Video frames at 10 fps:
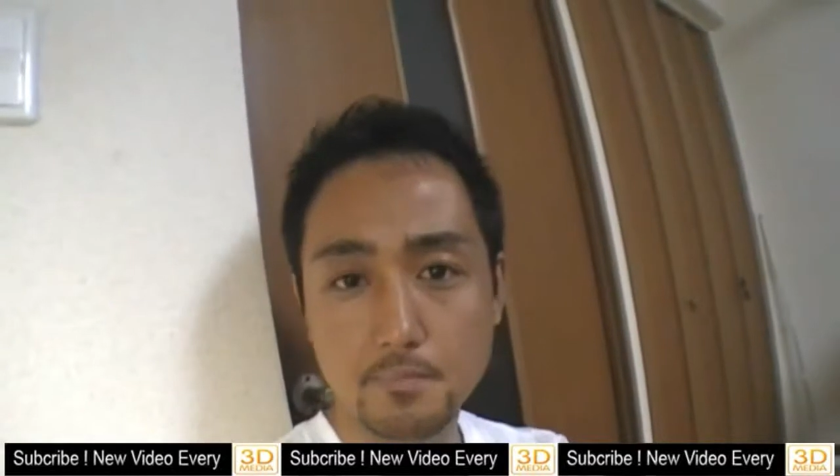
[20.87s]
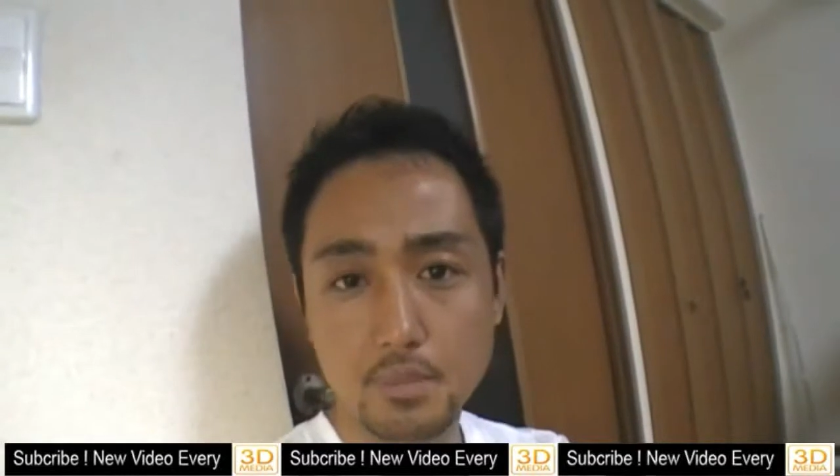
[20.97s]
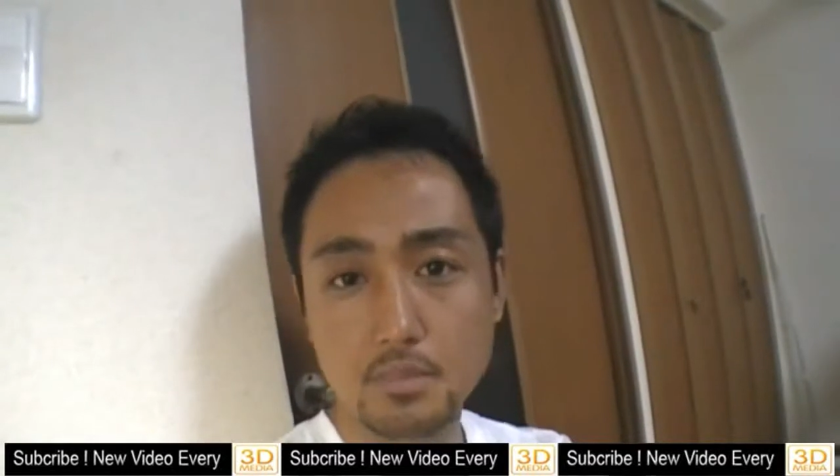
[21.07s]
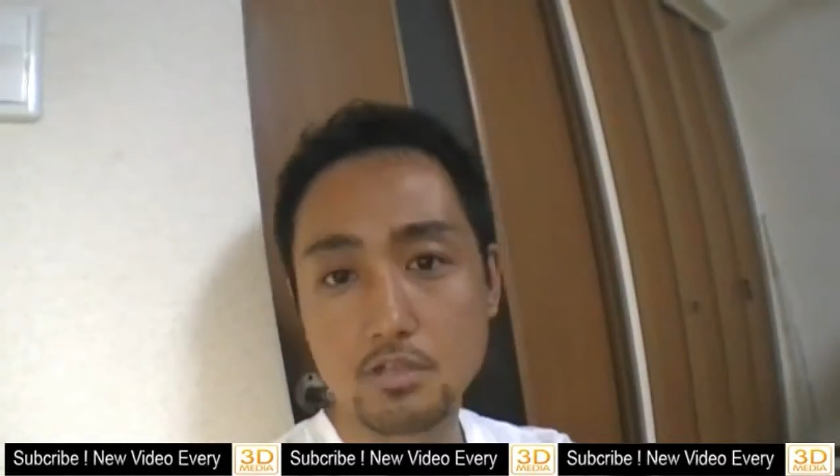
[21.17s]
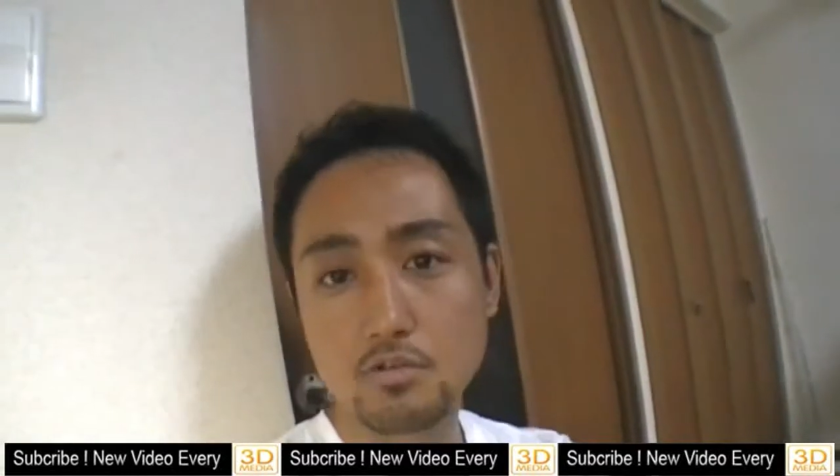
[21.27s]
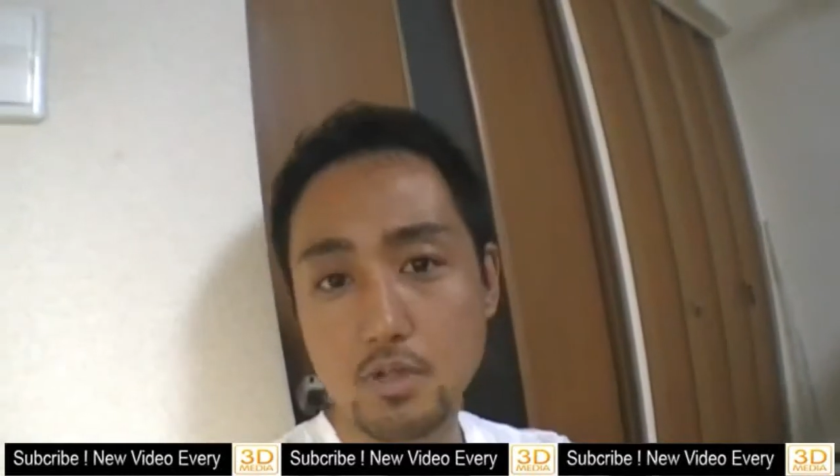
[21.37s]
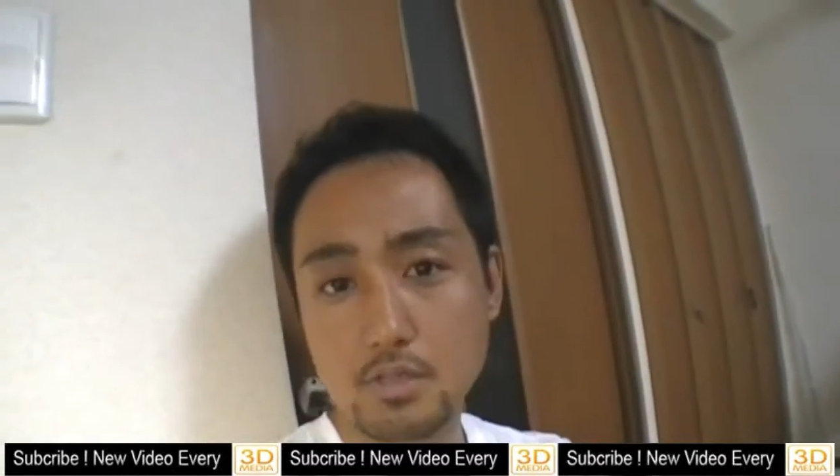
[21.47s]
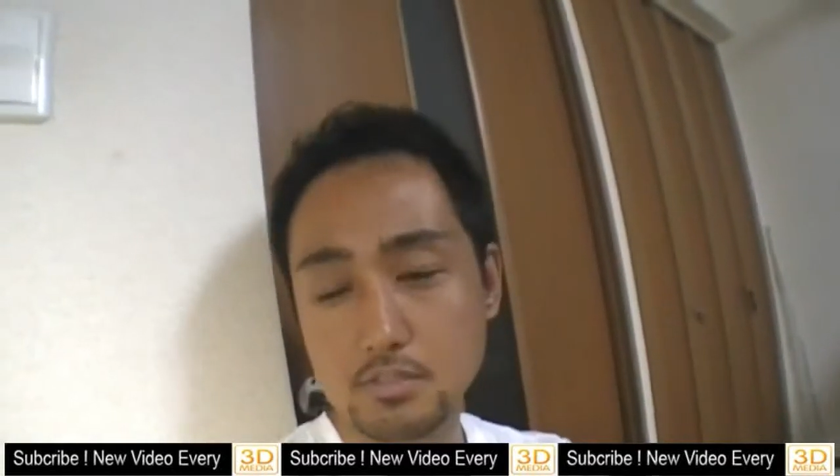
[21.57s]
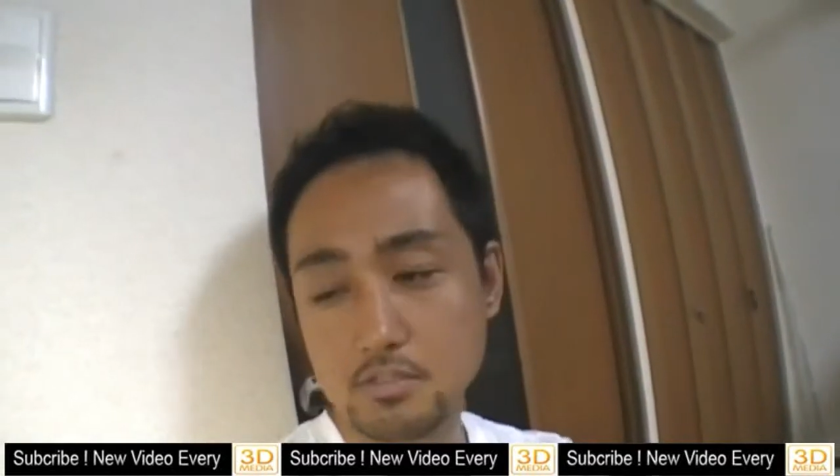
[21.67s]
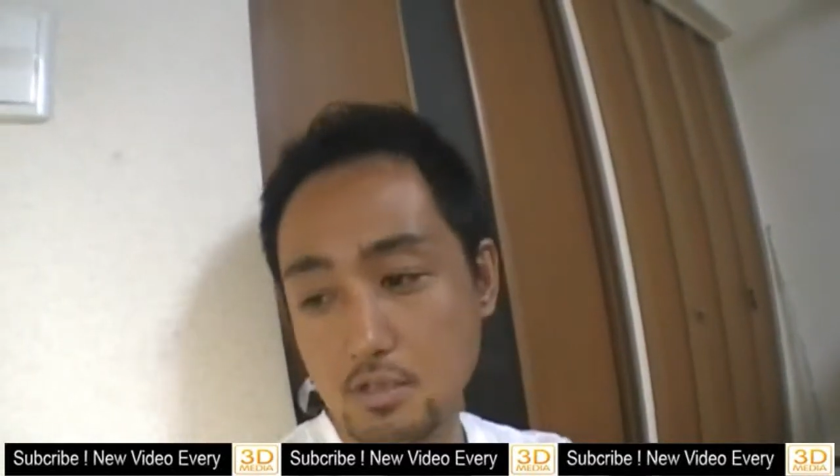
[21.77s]
in the
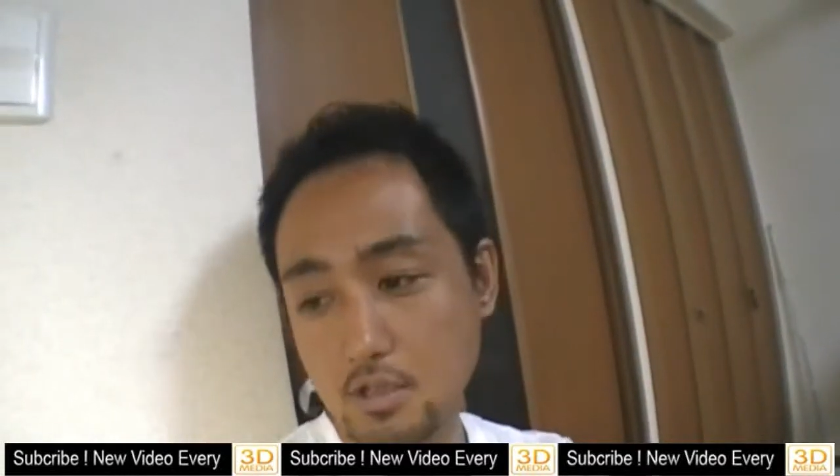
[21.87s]
US.